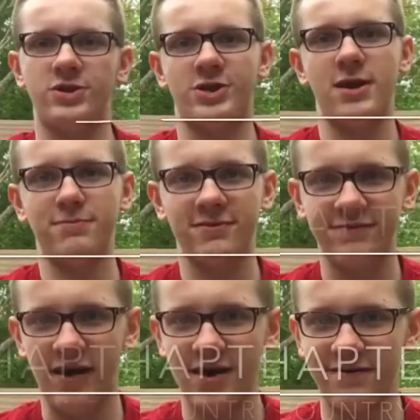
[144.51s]
Chapter
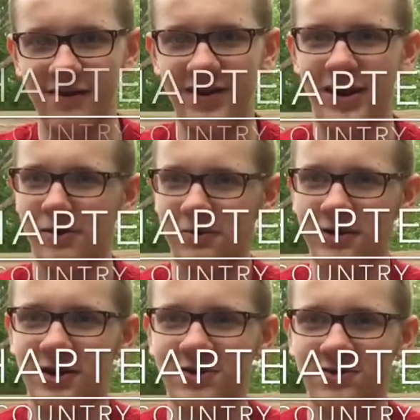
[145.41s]
5, A Narrower
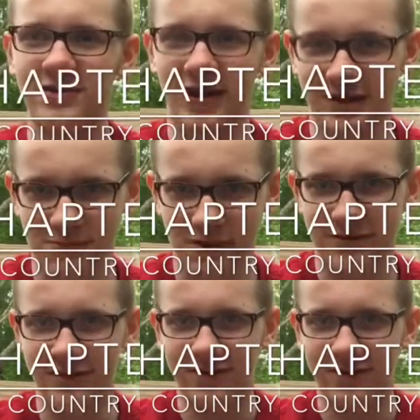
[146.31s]
Country Than Expected.